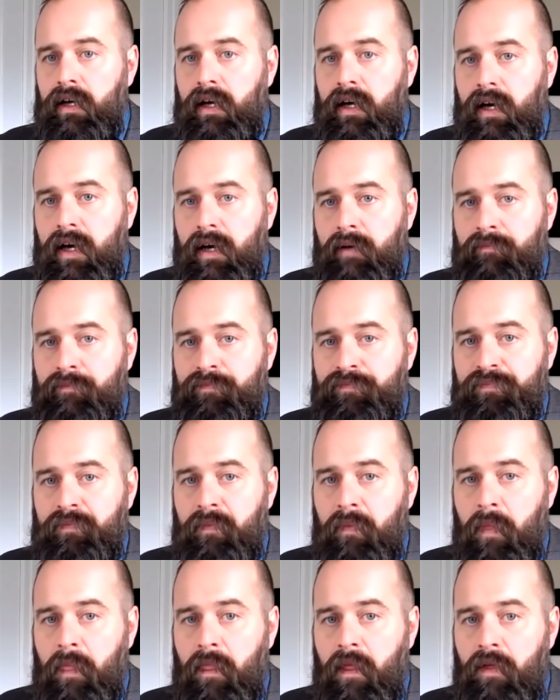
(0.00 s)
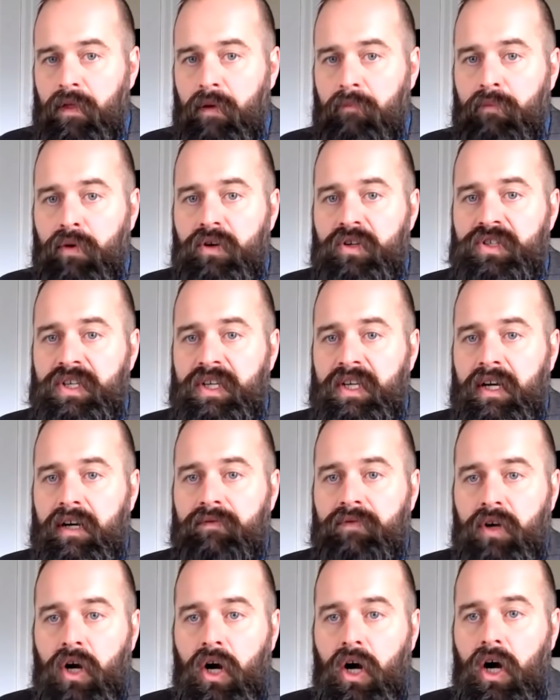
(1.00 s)
The mercy
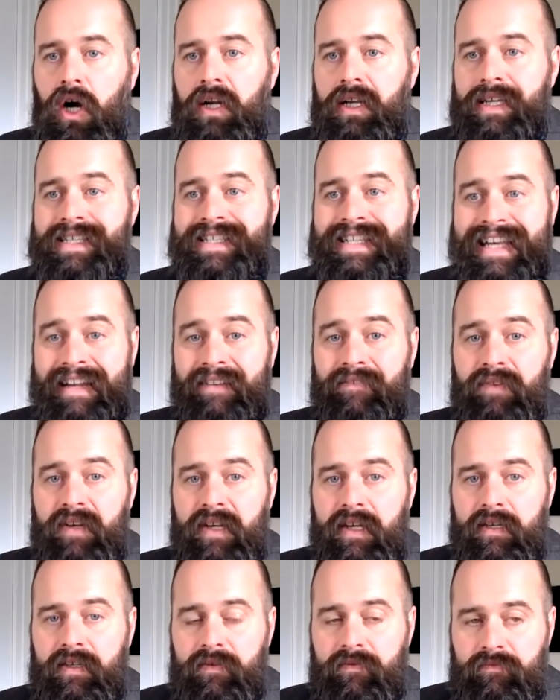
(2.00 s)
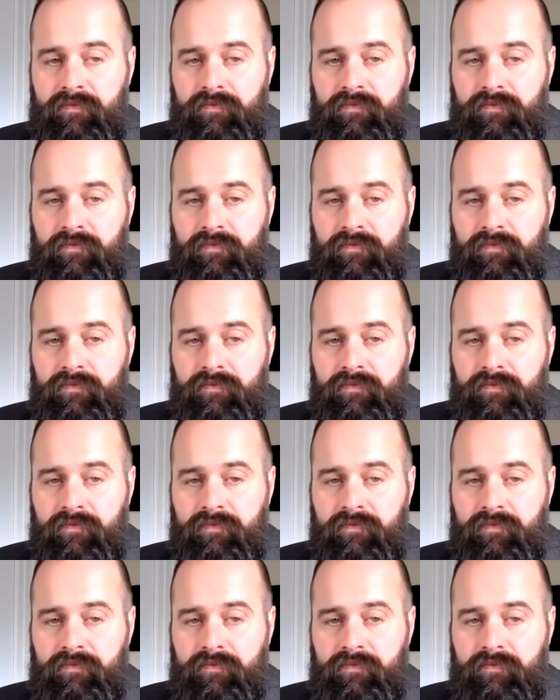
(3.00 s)
of God is infinite.